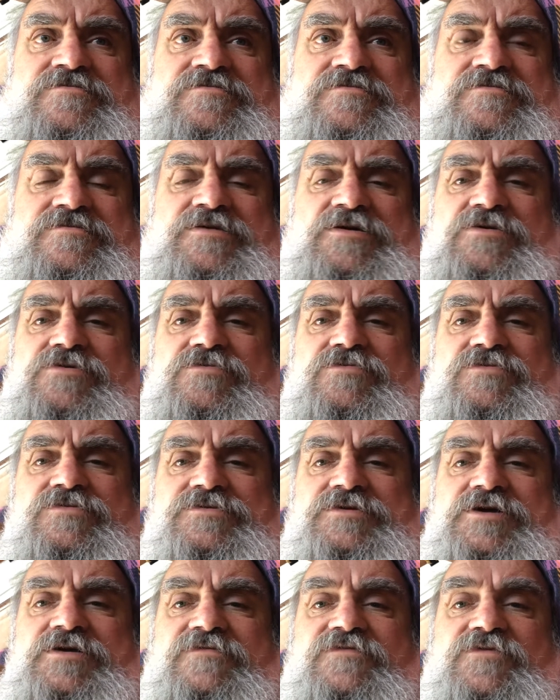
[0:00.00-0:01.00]
Yeah, I don't want to
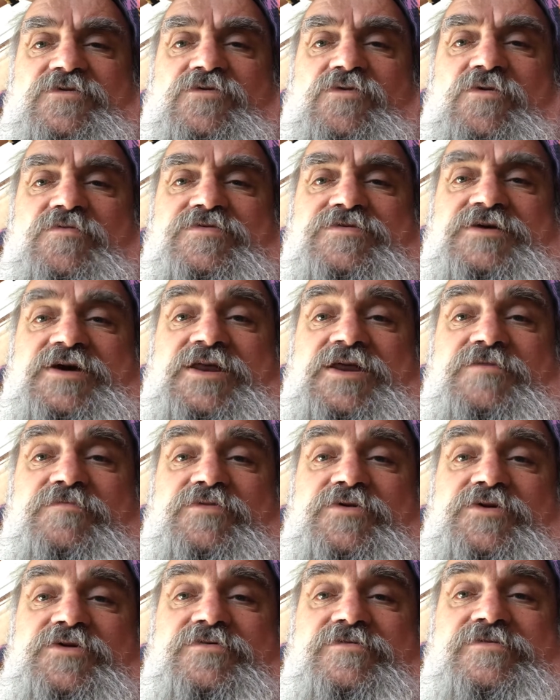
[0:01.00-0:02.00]
say anything. I'm not going to upset
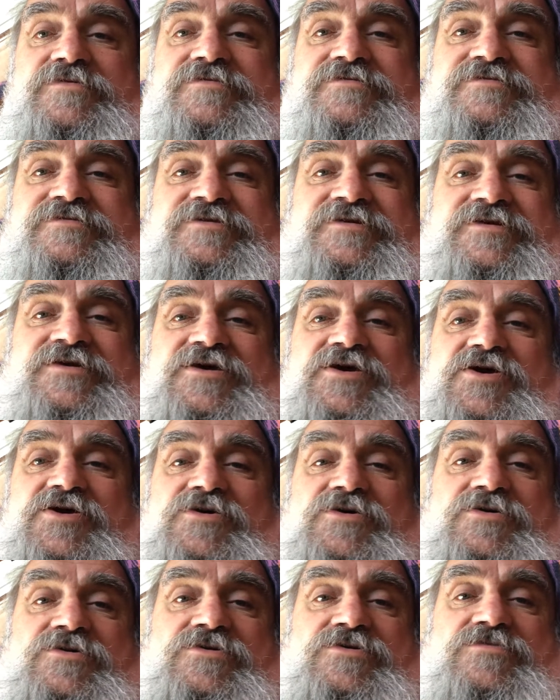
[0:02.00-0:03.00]
anybody, do I?
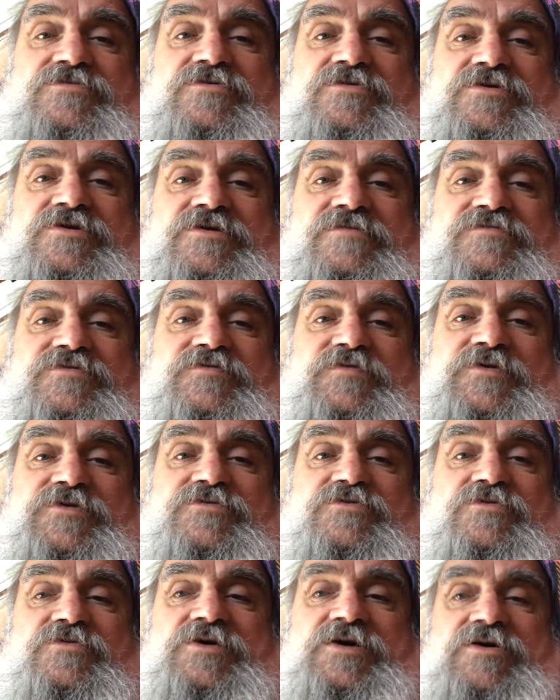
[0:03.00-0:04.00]
So I'll speak
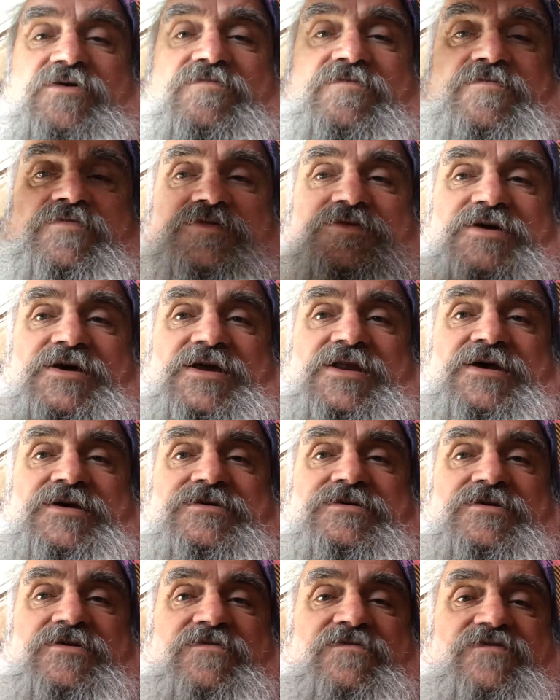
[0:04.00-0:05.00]
to you all later. Remember, stay
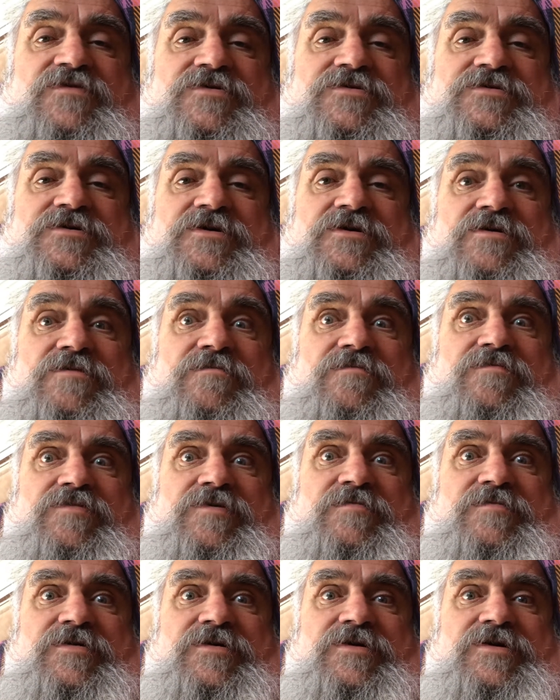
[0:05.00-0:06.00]
classy, love, fighting, and
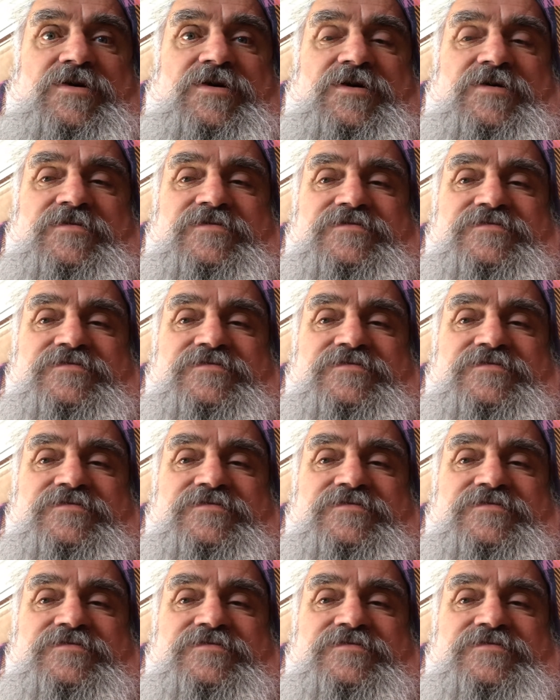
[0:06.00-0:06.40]
bye-bye.